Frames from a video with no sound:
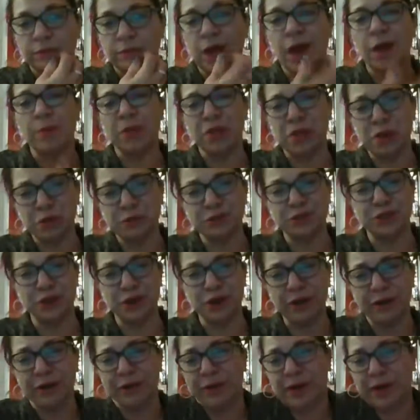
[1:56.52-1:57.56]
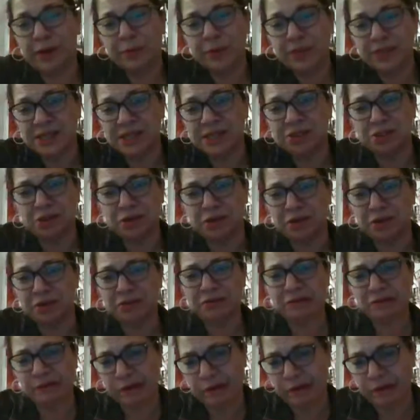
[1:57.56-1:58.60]
I'm a huge nerd. I'm a teacher.
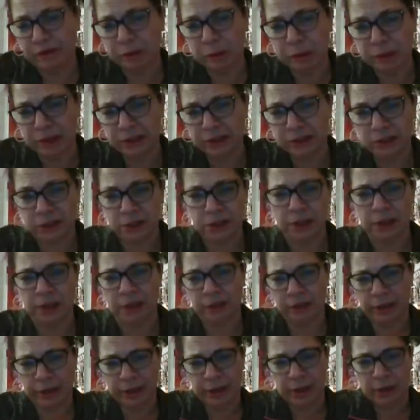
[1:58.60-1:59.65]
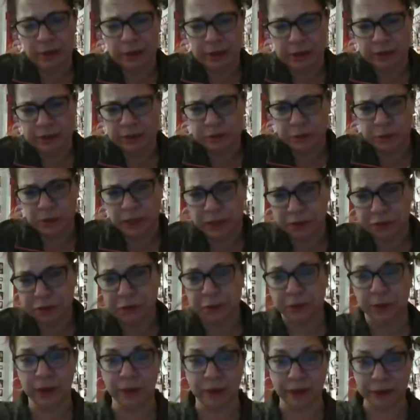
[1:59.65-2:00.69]
I have a PhD. That's what I
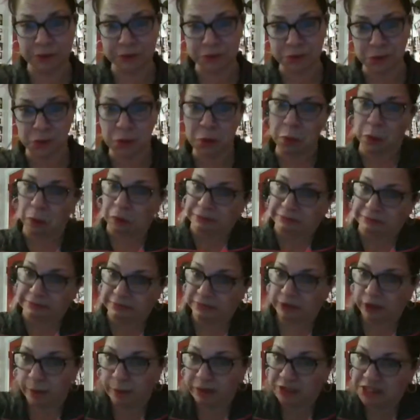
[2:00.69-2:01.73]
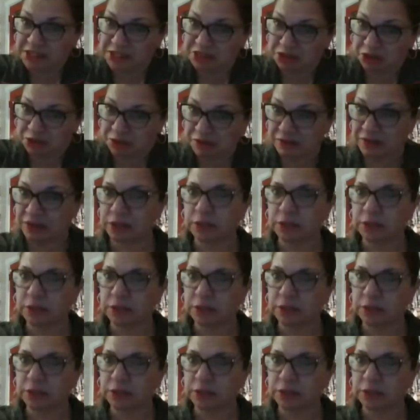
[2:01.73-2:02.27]
do. I like school. I'm a teacher.